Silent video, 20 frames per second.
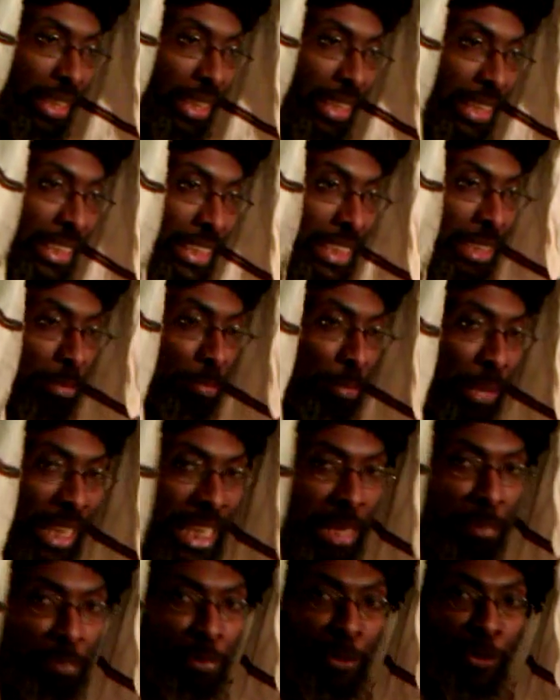his
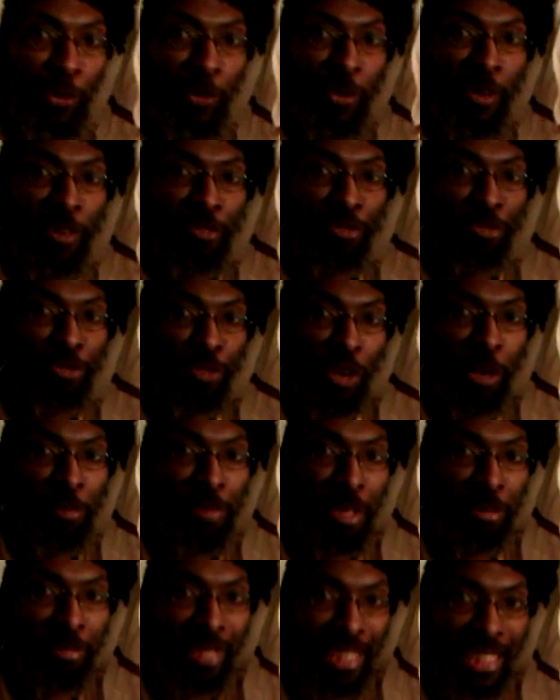people
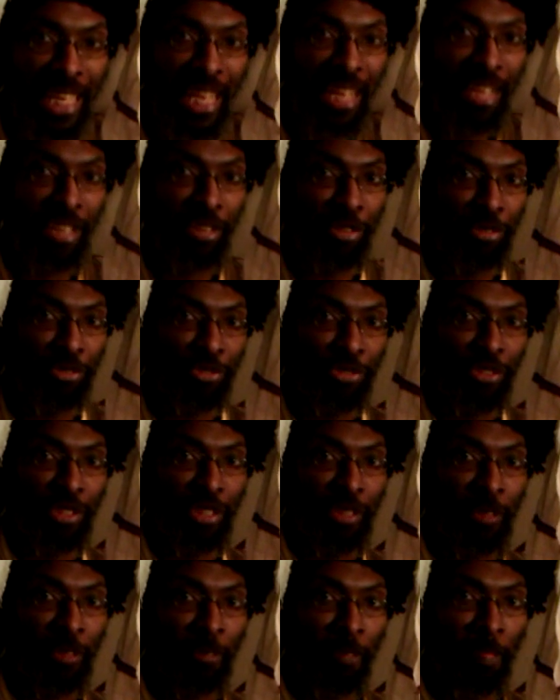from themselves.
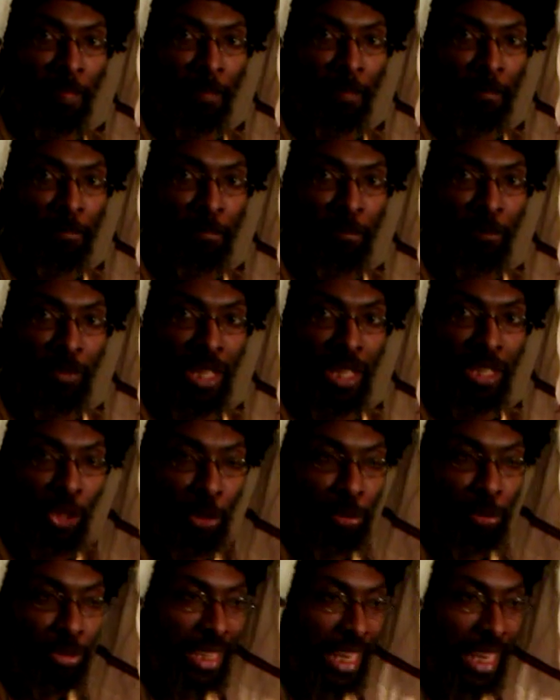It's
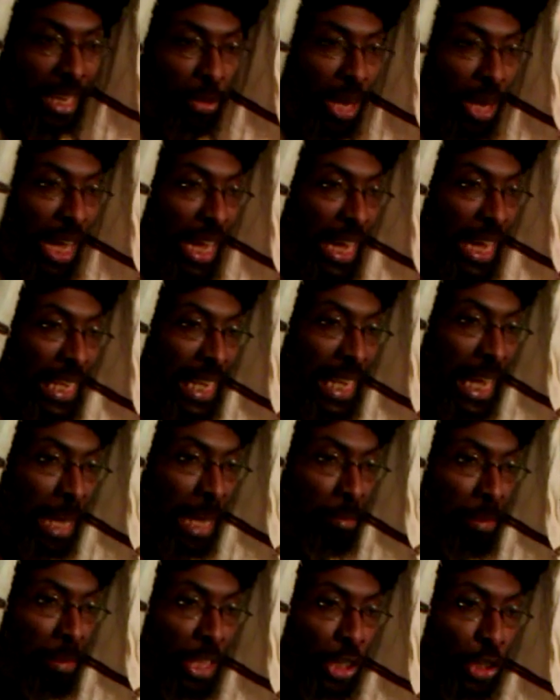almost like I
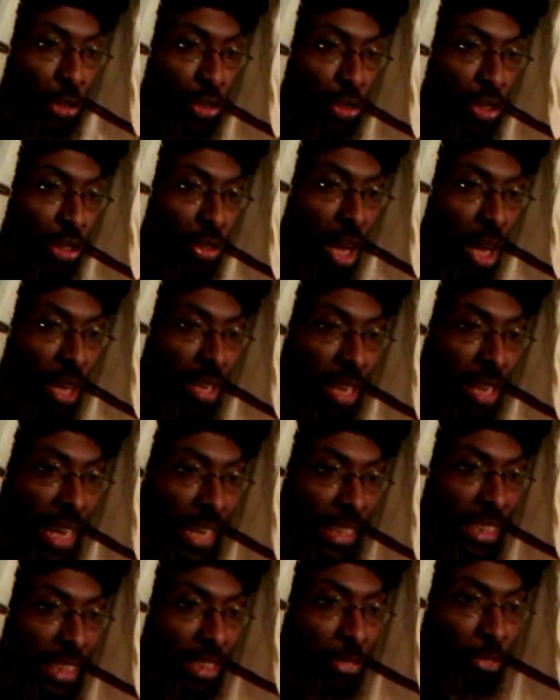minister to
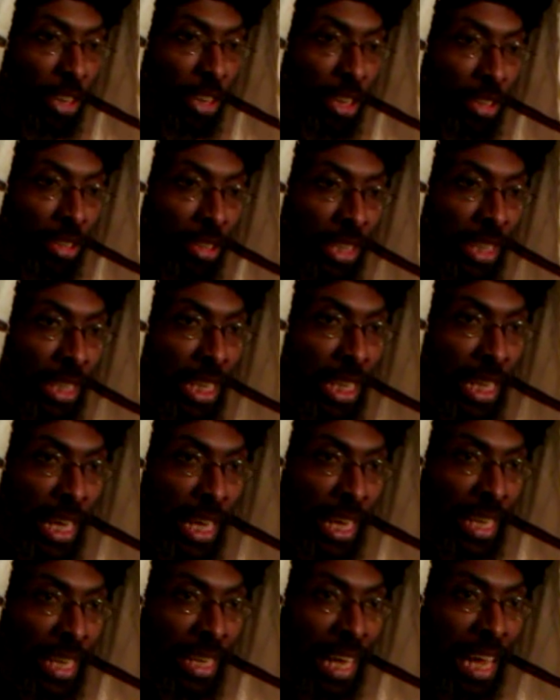Rastafari
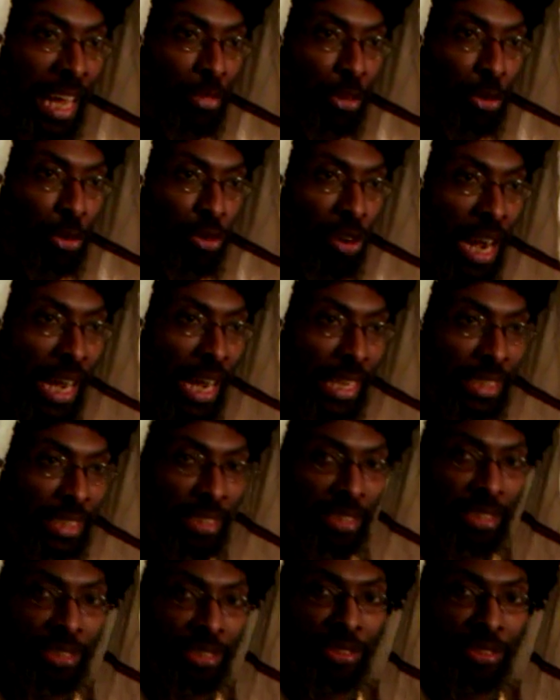and a lot of the
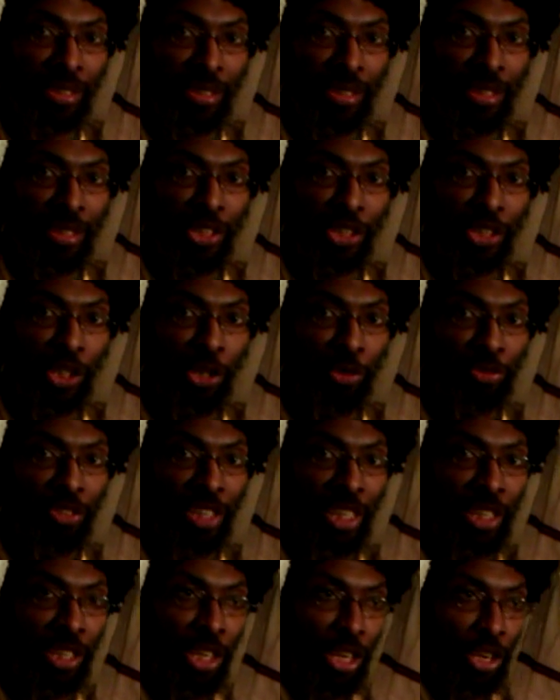Rastas, you
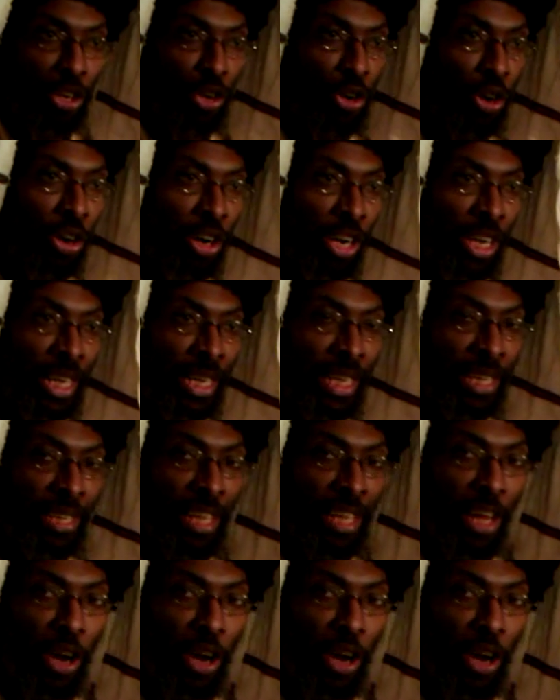understand, going their